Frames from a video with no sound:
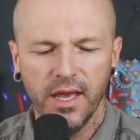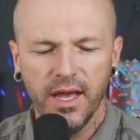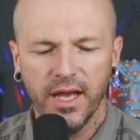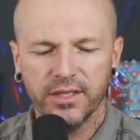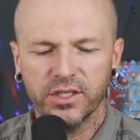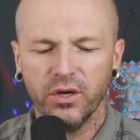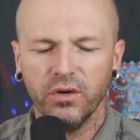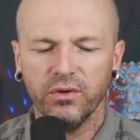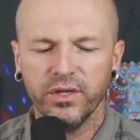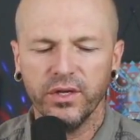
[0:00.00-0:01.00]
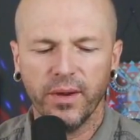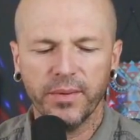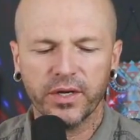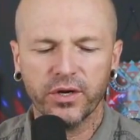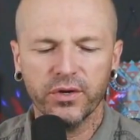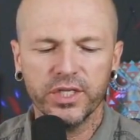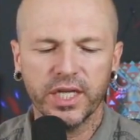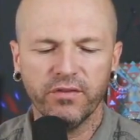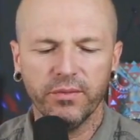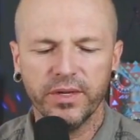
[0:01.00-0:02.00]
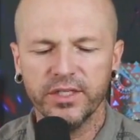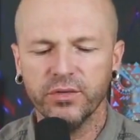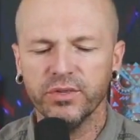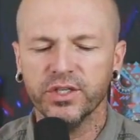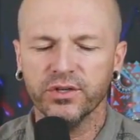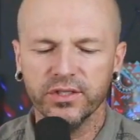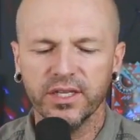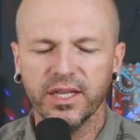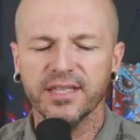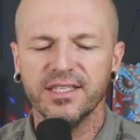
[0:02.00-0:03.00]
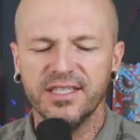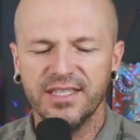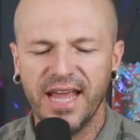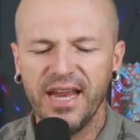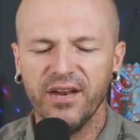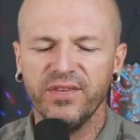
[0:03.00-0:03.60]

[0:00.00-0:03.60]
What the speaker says: And so, I'm encouraging everybody to return to that state of